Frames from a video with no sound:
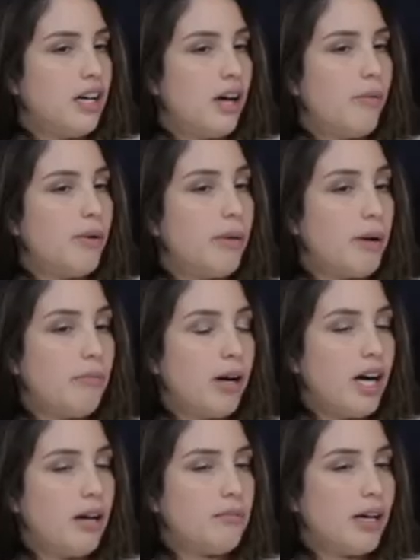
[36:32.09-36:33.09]
Well, my
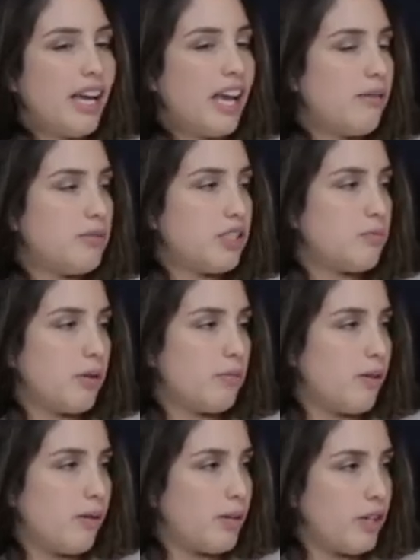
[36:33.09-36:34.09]
mom, I have just my
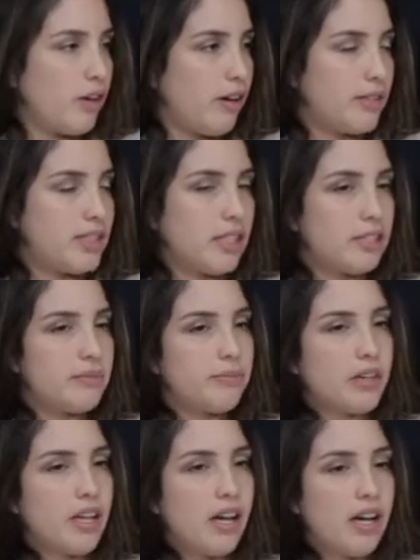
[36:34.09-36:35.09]
mom. I don't okay. have a
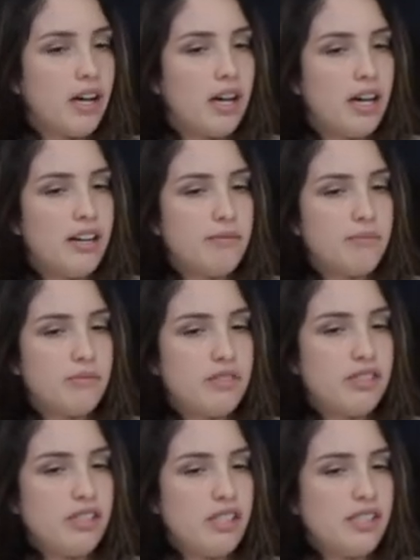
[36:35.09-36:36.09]
dad. Um,
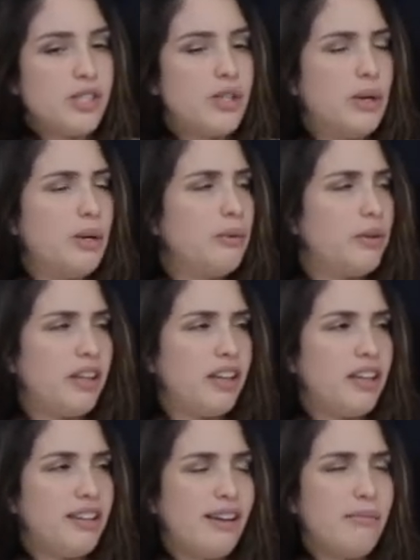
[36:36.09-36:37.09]
she's cool with
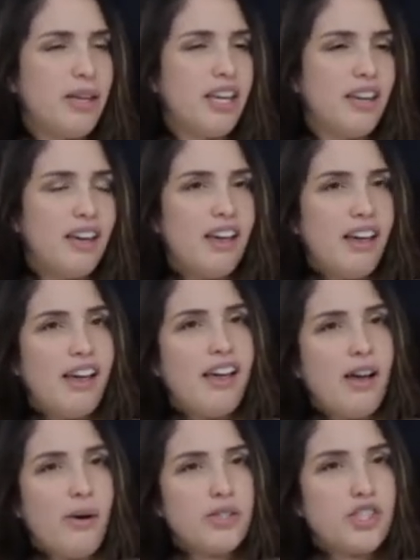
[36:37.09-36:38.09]
it. I mean
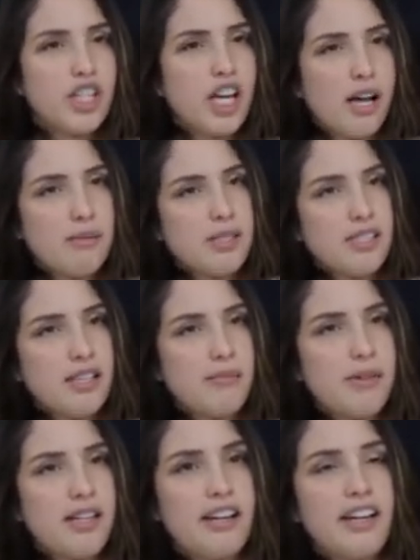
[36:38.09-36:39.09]
when she comes in
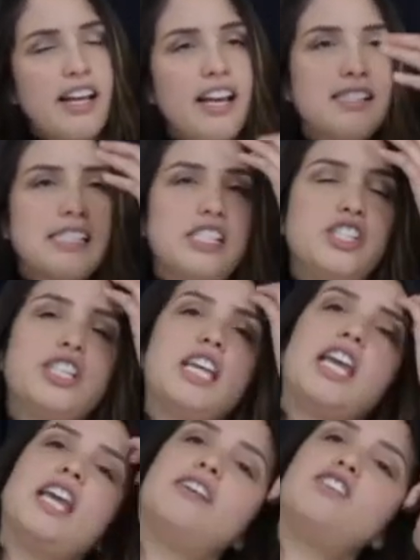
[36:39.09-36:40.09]
America, last time she
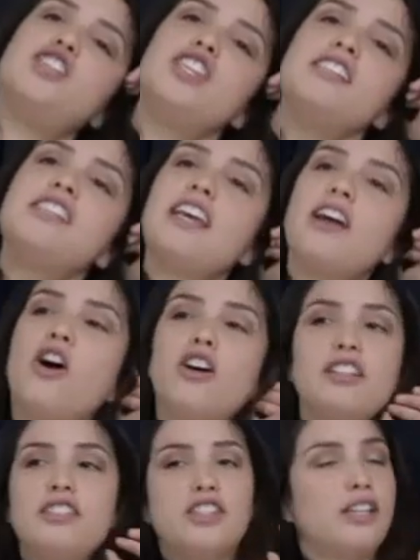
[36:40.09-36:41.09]
came, she thinks I
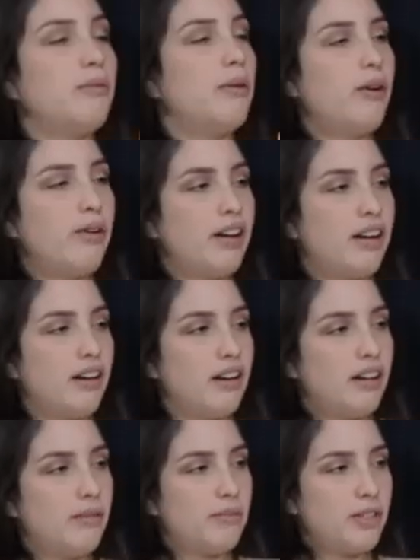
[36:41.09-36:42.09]
only talking about her
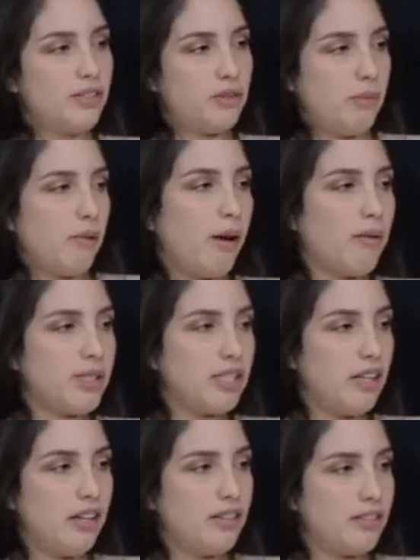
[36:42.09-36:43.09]
because my mom is all